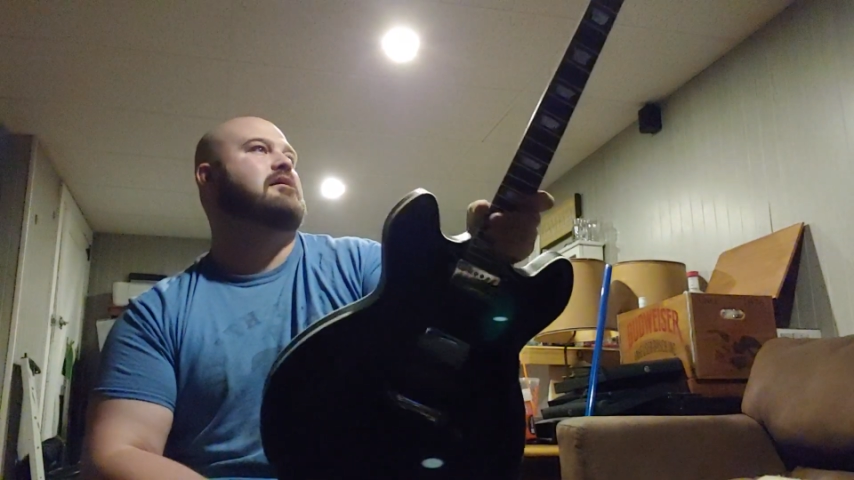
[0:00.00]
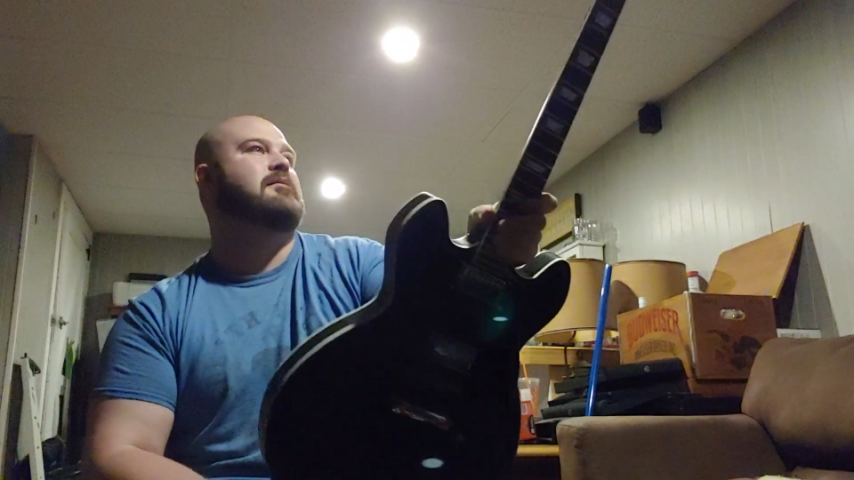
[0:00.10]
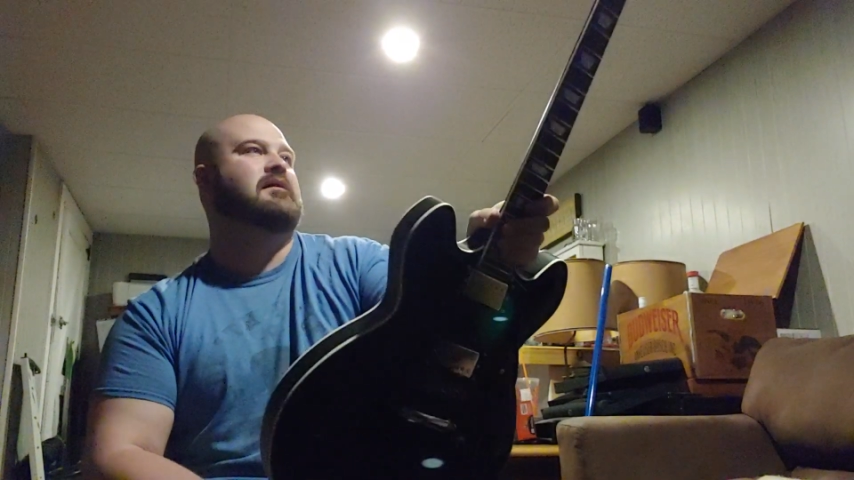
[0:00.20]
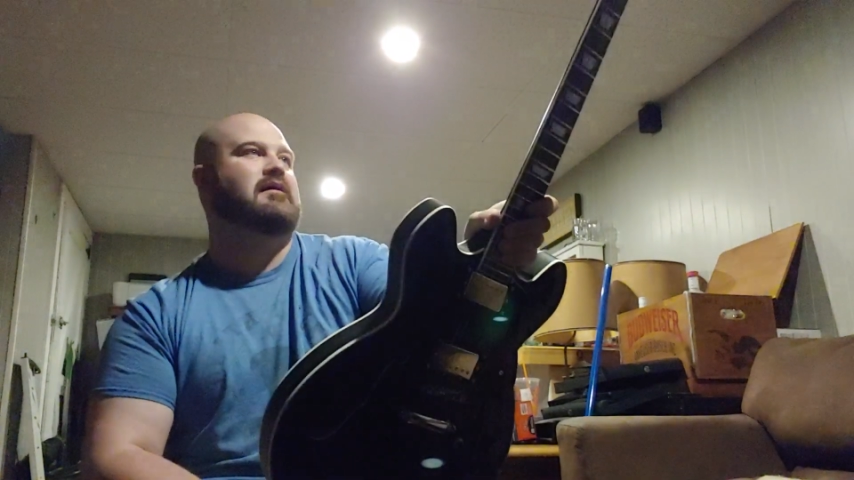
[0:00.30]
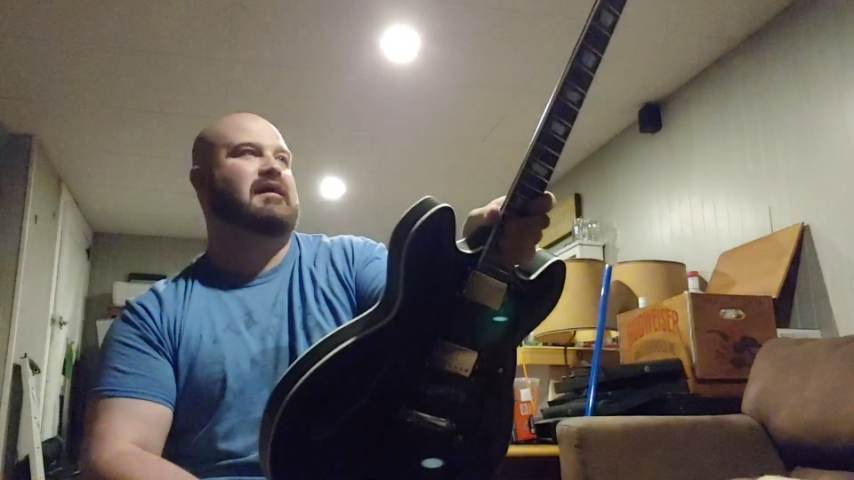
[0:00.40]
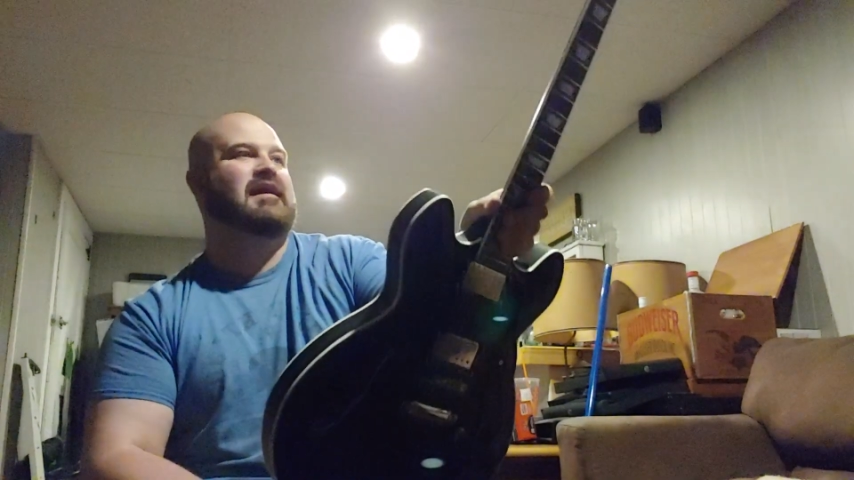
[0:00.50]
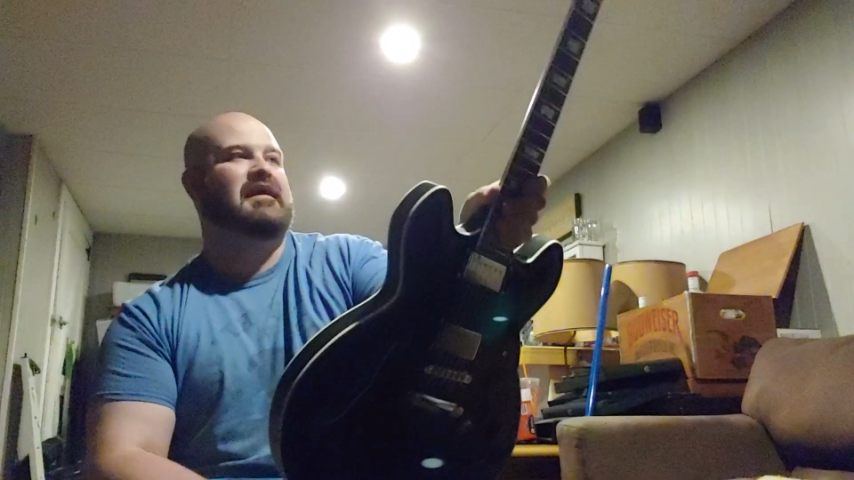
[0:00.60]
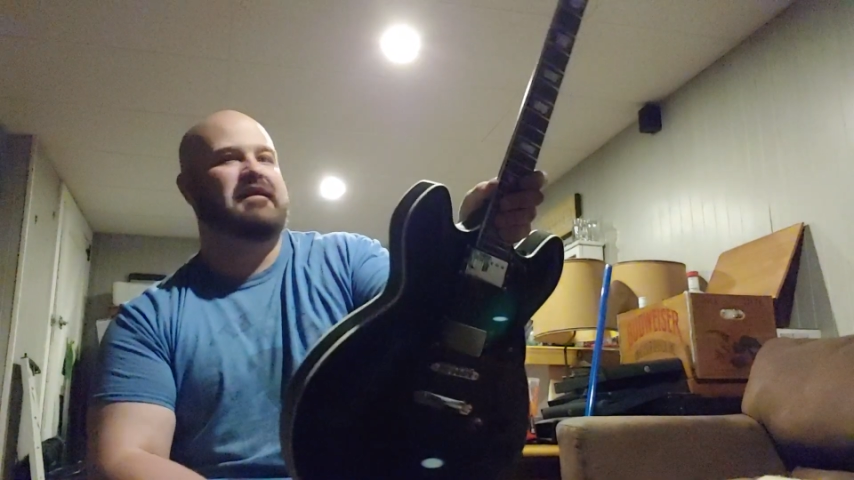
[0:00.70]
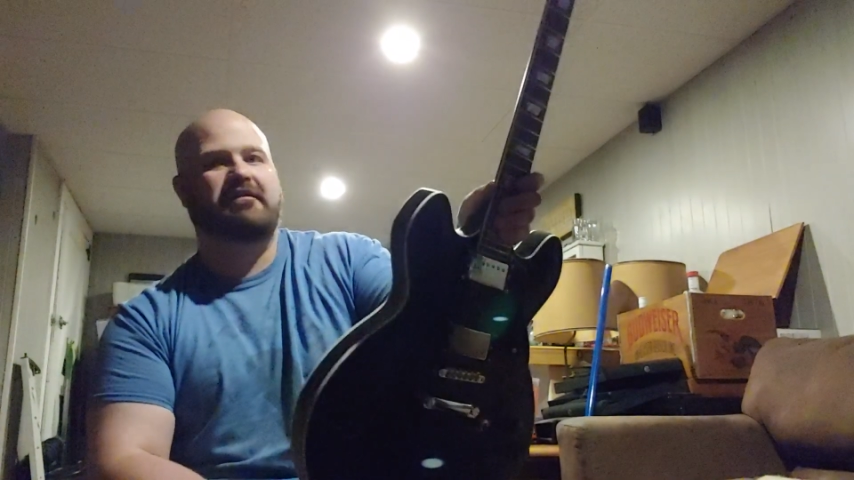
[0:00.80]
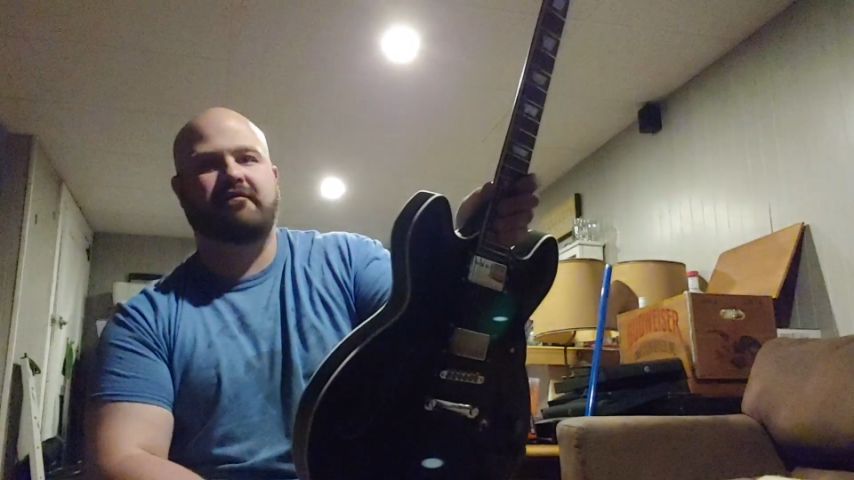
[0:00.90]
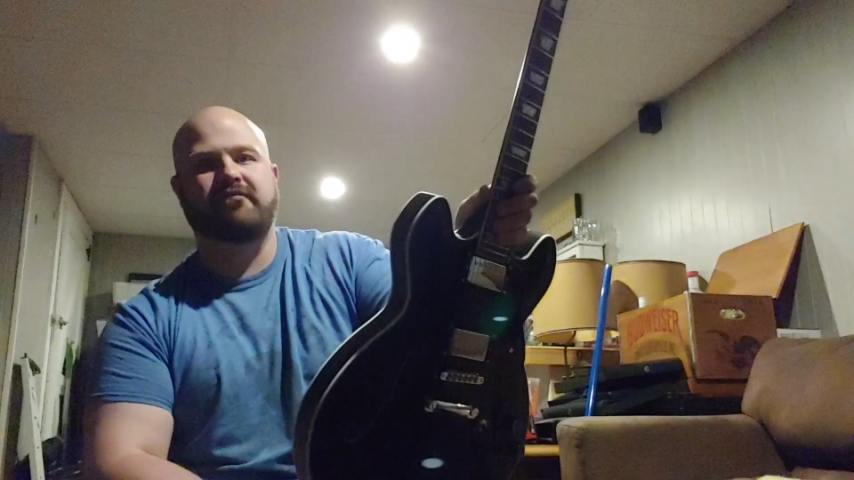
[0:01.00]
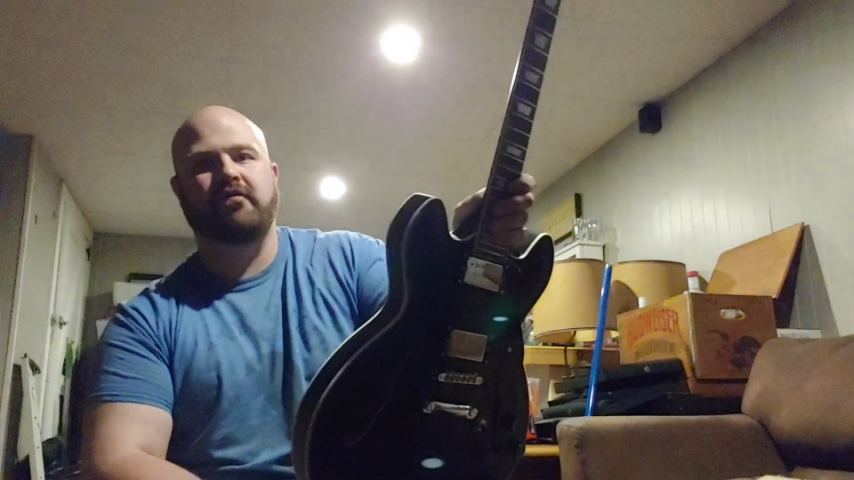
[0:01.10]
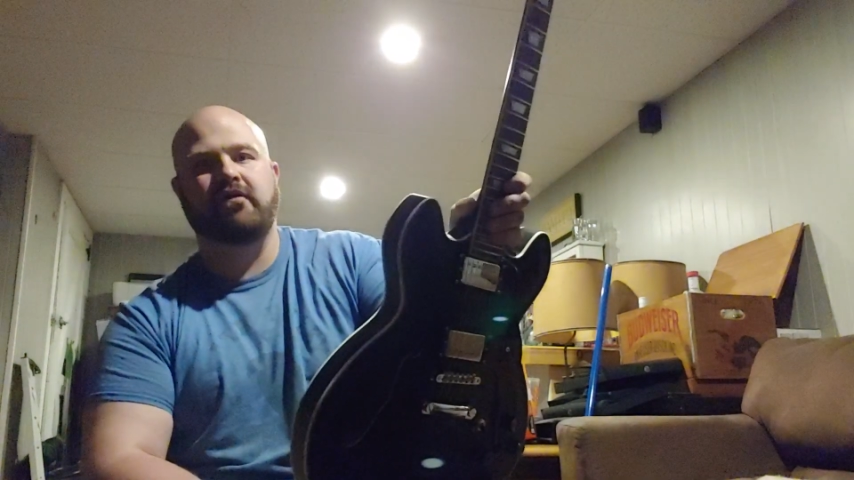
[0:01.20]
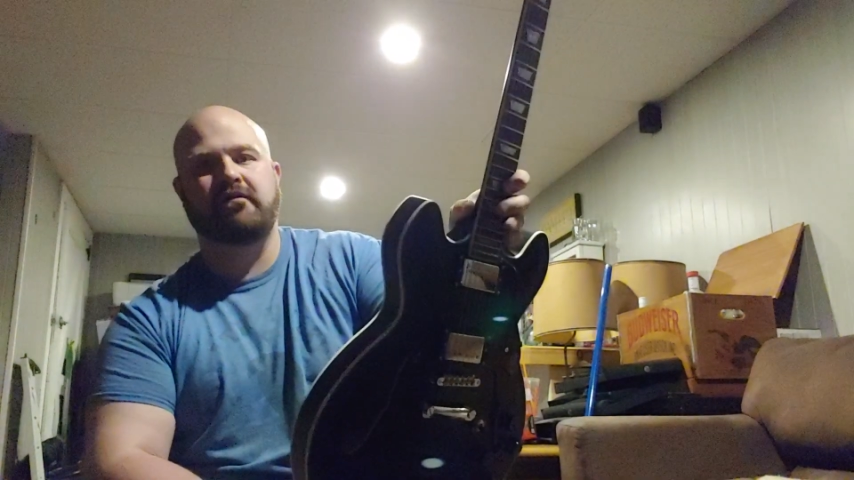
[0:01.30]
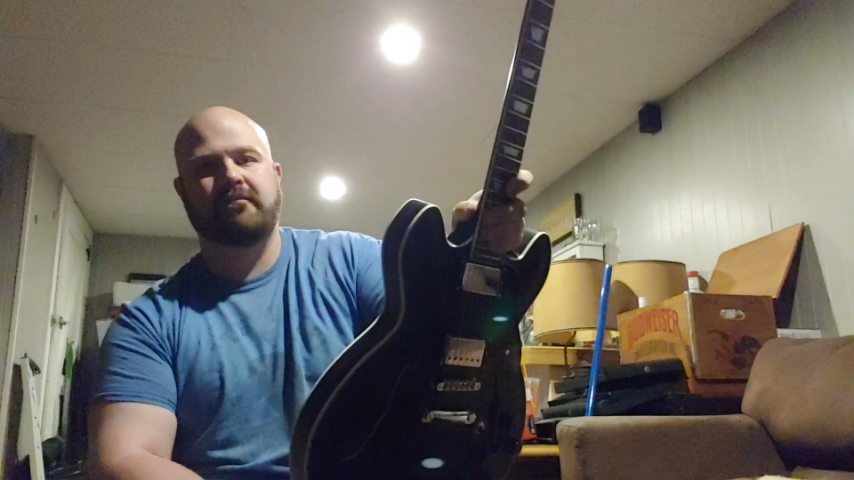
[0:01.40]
I mean, I can't get anything for